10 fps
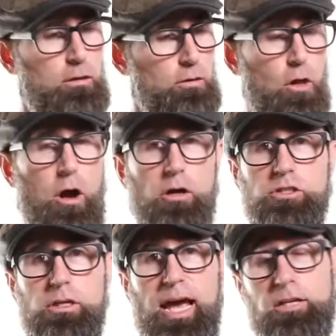
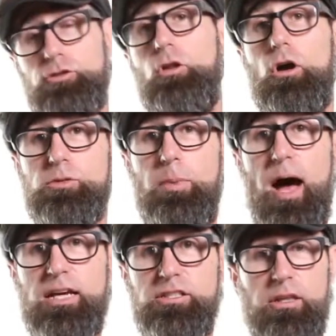large, extra large
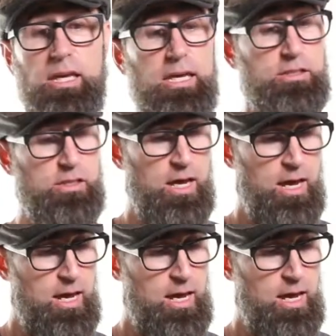box to these,